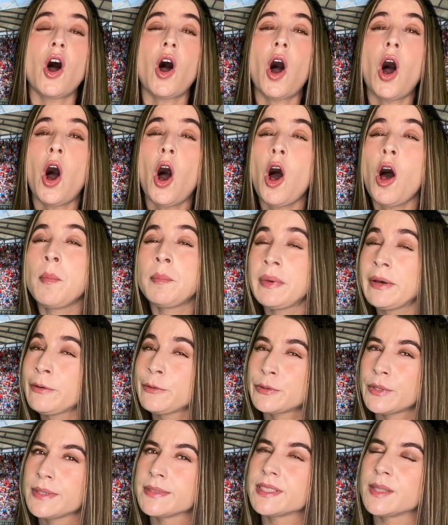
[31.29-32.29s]

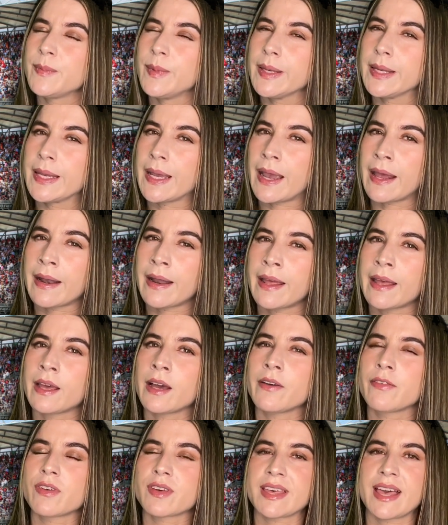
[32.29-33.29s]
almost since the beginning
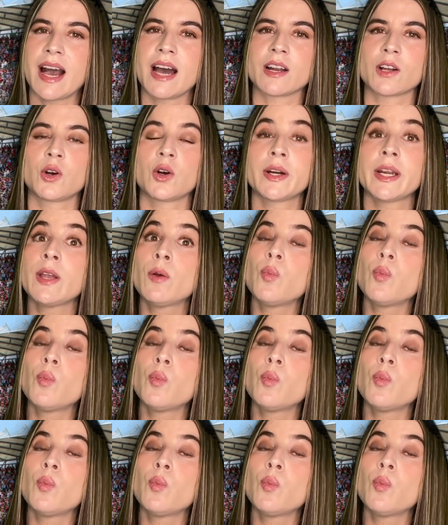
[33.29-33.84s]
of the category